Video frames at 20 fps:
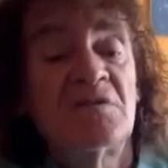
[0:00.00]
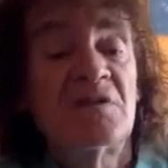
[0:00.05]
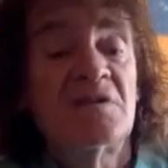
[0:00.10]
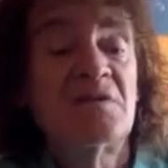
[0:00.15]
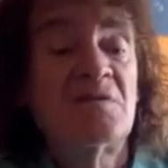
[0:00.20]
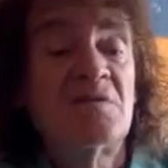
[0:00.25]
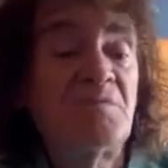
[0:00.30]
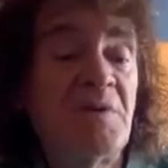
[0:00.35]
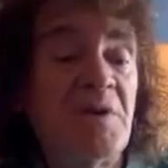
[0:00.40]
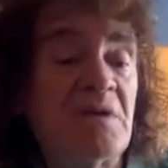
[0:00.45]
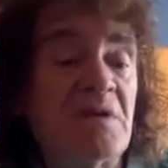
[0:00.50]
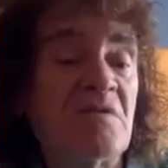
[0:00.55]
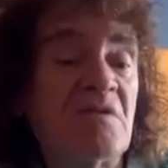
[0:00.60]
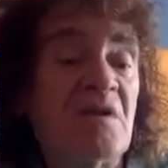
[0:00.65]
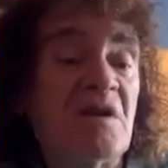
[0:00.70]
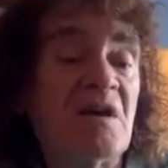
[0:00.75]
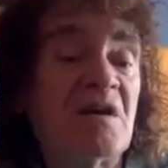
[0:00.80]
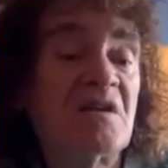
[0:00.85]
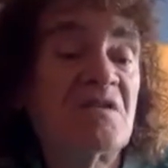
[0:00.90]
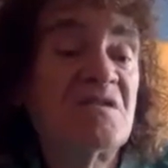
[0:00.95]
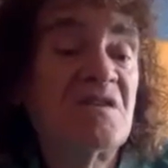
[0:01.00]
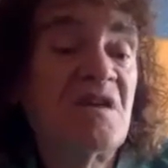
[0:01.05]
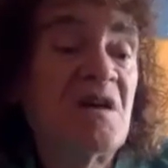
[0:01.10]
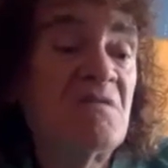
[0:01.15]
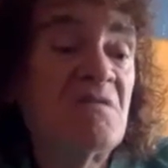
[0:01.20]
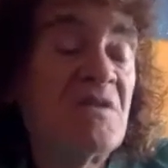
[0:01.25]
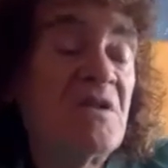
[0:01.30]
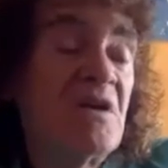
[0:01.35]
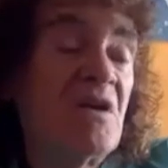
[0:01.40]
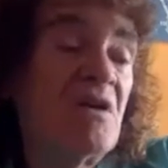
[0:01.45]
they spend their
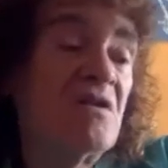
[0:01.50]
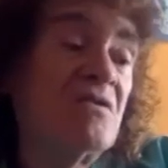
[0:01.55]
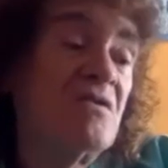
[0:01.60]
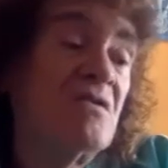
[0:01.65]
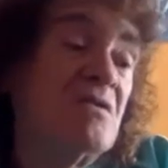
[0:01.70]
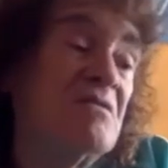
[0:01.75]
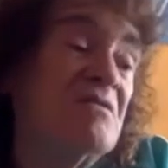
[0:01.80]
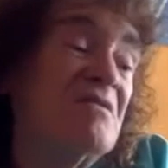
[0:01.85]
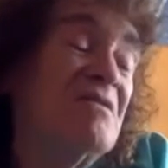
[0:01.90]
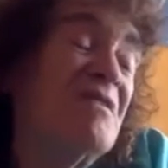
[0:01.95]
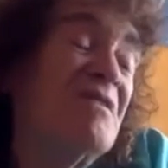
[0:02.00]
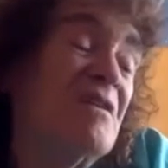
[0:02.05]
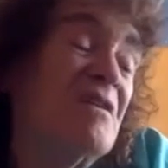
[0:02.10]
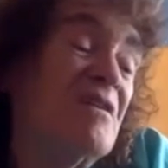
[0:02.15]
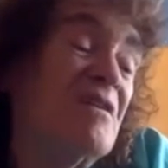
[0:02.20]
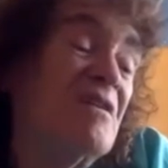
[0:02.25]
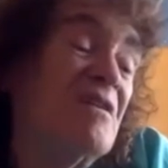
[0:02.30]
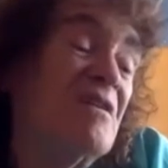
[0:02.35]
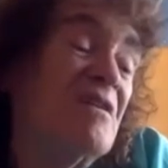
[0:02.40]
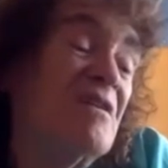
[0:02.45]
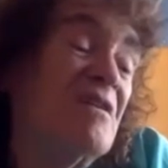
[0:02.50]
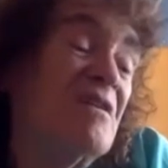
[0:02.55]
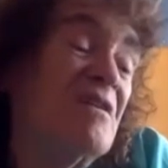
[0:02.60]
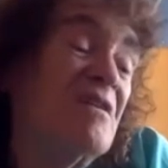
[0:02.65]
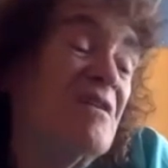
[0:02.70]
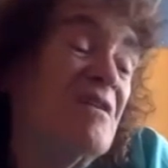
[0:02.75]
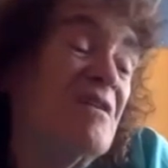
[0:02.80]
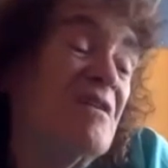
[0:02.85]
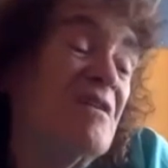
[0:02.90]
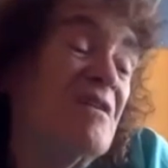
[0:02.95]
exam, they are
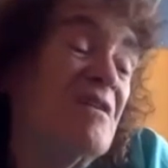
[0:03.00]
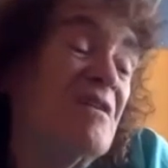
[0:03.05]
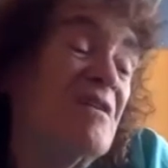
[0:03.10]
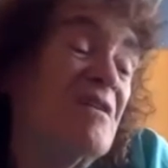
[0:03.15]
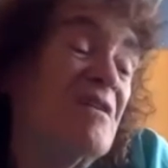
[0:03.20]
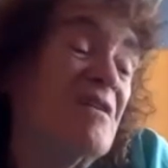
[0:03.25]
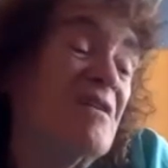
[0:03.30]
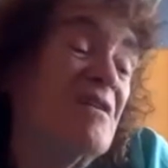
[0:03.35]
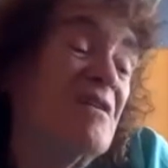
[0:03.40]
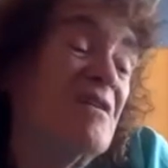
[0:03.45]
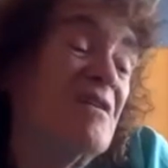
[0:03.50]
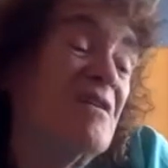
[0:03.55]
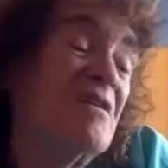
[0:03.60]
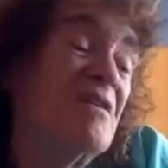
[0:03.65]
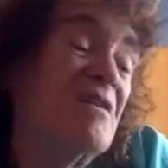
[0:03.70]
very rarely